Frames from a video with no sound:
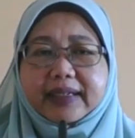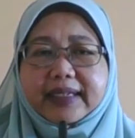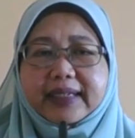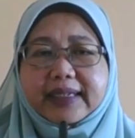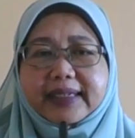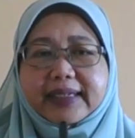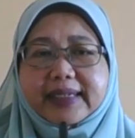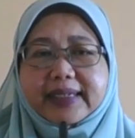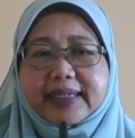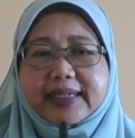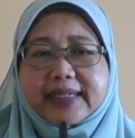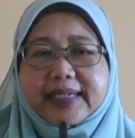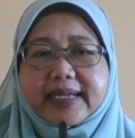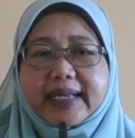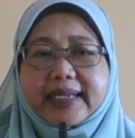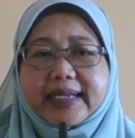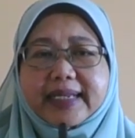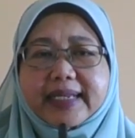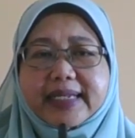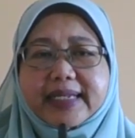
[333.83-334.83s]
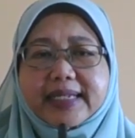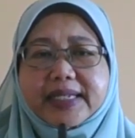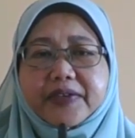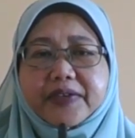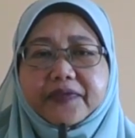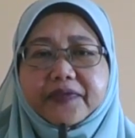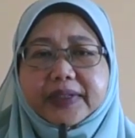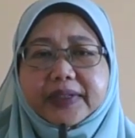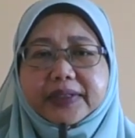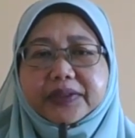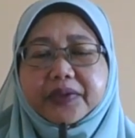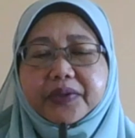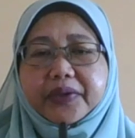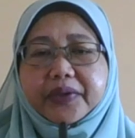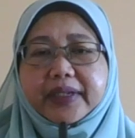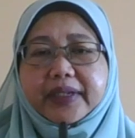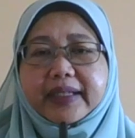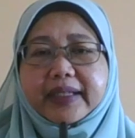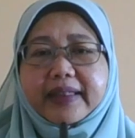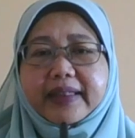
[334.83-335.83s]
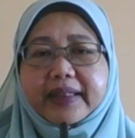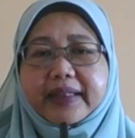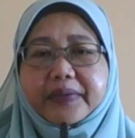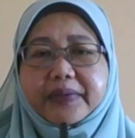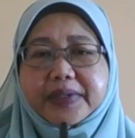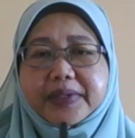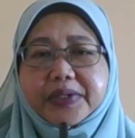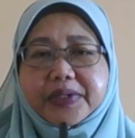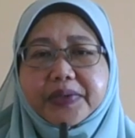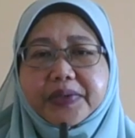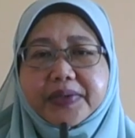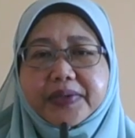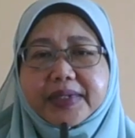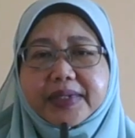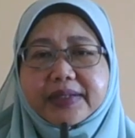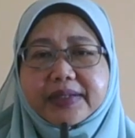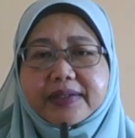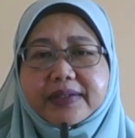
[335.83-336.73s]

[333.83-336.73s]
Indian attendants felt honored they were chosen